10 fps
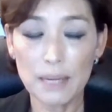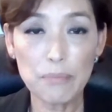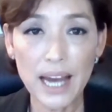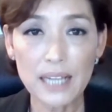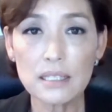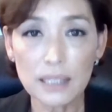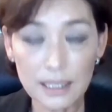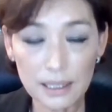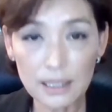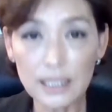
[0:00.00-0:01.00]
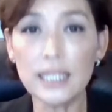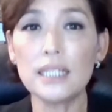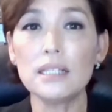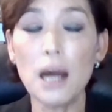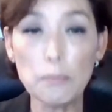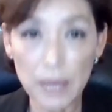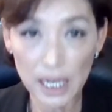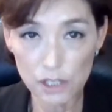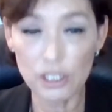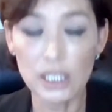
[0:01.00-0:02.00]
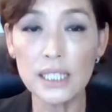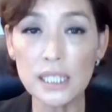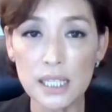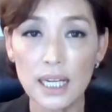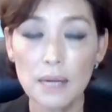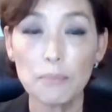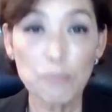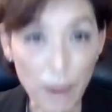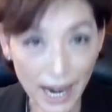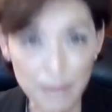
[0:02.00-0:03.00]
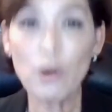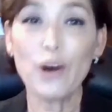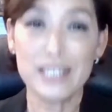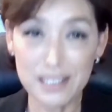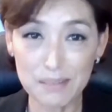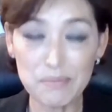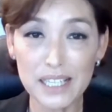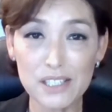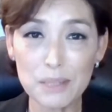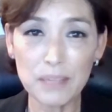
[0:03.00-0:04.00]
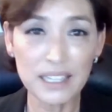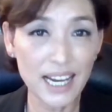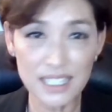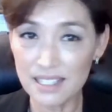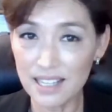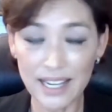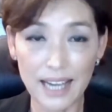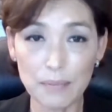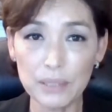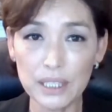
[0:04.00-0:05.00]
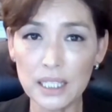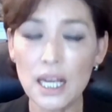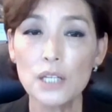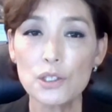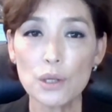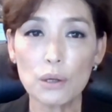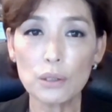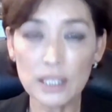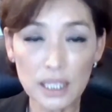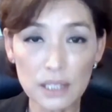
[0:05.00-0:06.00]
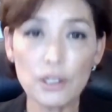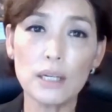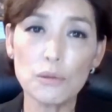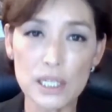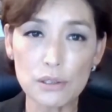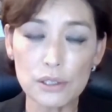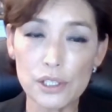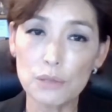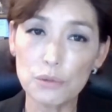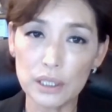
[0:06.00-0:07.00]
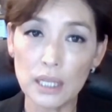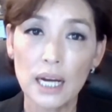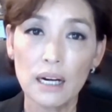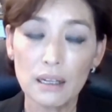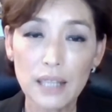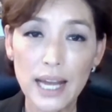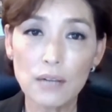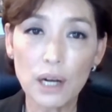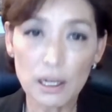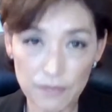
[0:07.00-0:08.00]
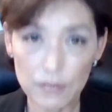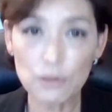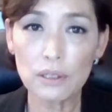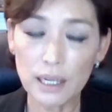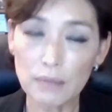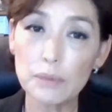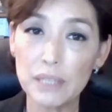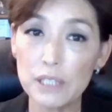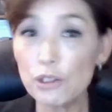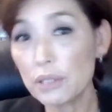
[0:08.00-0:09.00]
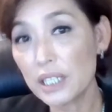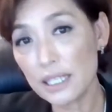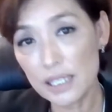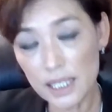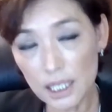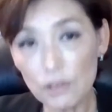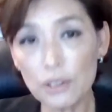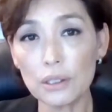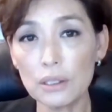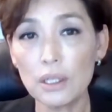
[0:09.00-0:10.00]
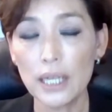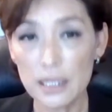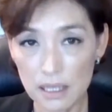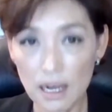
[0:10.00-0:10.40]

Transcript: and pass a clean budget, bipartisan budget, but that is not happening. So the continuing resolution will allow our federal government to continue its